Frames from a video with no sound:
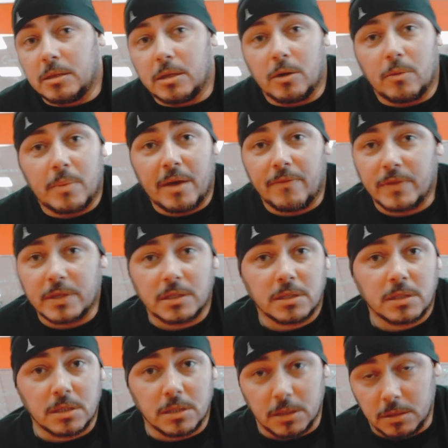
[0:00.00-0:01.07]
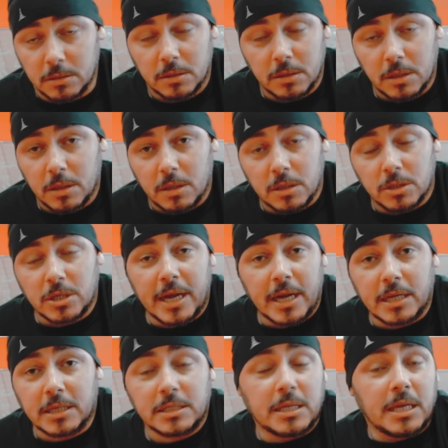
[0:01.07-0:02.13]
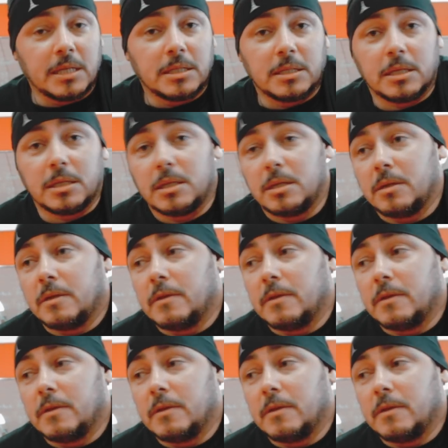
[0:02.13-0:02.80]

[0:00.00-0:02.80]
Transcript: You know, my visits to China states it.